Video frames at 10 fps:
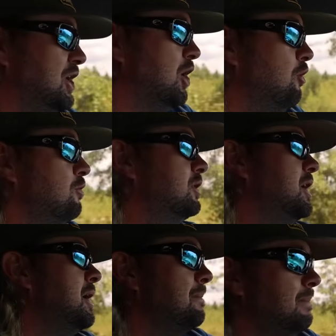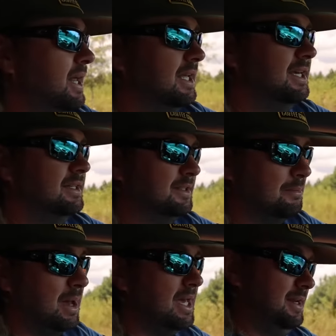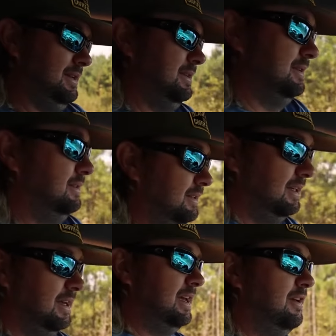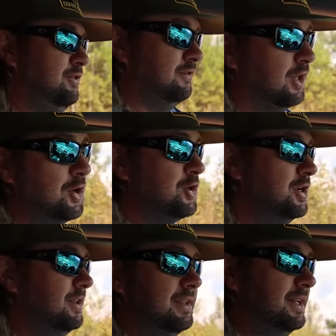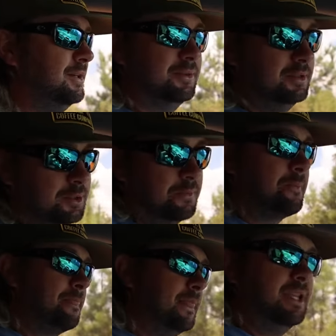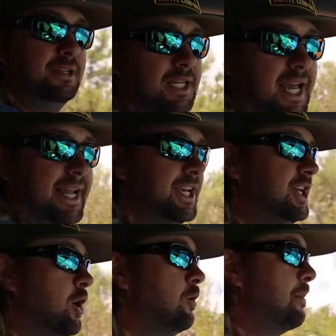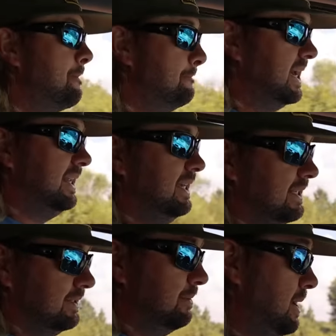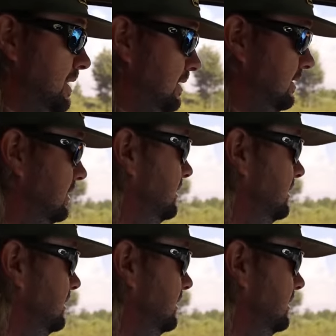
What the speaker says: Don't bet against the bandit. If you've learned nothing else, don't bet against the bandit.